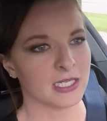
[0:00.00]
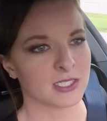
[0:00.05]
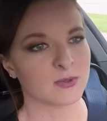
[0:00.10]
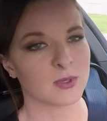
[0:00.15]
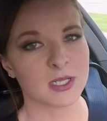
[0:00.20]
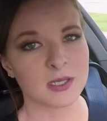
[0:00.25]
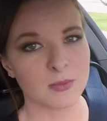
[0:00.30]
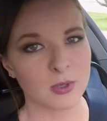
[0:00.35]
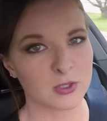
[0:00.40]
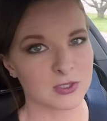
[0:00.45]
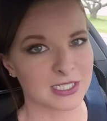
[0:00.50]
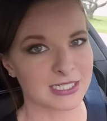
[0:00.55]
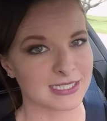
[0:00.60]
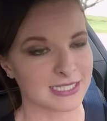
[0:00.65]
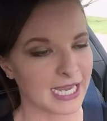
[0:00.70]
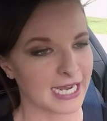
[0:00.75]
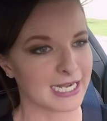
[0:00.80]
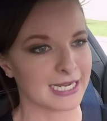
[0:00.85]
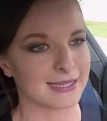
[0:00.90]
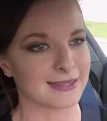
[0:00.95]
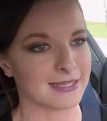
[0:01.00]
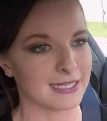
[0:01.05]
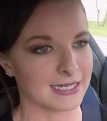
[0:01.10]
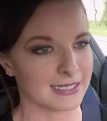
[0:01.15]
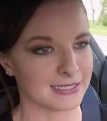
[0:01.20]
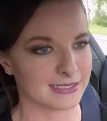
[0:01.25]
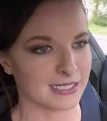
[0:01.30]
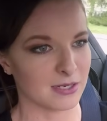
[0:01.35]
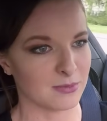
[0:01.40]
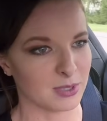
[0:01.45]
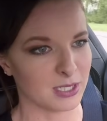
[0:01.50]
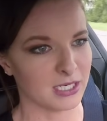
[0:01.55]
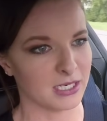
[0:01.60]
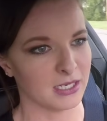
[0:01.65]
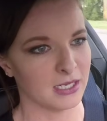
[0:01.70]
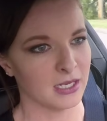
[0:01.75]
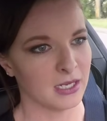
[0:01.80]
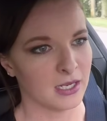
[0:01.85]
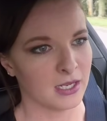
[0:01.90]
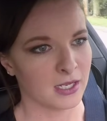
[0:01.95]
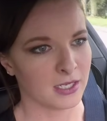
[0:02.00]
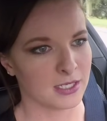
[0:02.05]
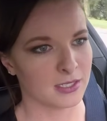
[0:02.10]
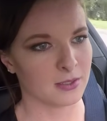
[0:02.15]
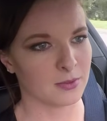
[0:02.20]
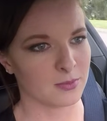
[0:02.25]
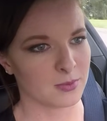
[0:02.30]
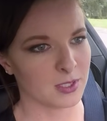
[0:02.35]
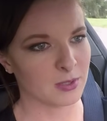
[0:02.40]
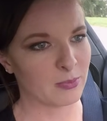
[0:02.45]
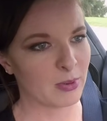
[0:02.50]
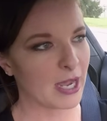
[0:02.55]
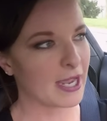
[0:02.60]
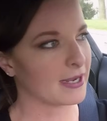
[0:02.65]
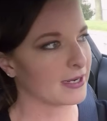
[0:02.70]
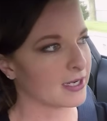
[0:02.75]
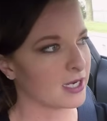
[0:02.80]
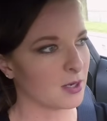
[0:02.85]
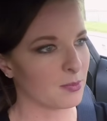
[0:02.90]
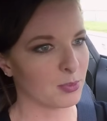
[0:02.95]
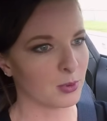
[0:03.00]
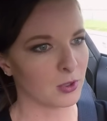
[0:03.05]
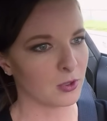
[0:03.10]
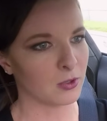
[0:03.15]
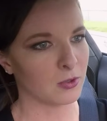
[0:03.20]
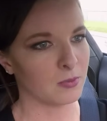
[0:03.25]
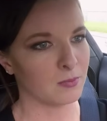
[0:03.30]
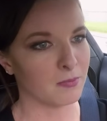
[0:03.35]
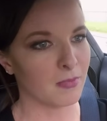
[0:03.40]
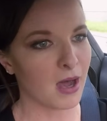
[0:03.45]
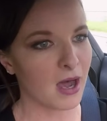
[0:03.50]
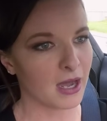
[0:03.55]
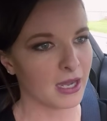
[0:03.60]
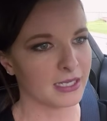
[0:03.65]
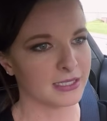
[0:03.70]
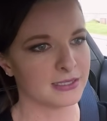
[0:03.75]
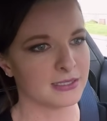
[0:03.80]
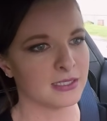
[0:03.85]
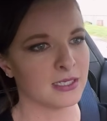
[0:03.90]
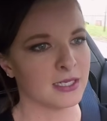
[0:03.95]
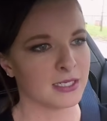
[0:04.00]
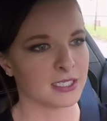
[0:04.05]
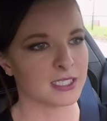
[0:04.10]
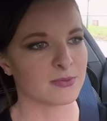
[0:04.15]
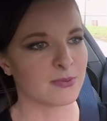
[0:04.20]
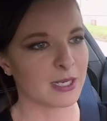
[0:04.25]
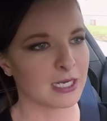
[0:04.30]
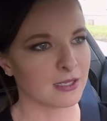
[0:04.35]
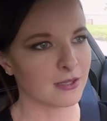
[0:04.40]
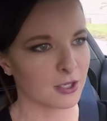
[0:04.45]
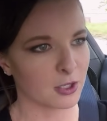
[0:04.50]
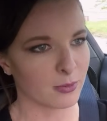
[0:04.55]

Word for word: It's one of the most exciting things. I mean, you, you buy a couple mods, you spend a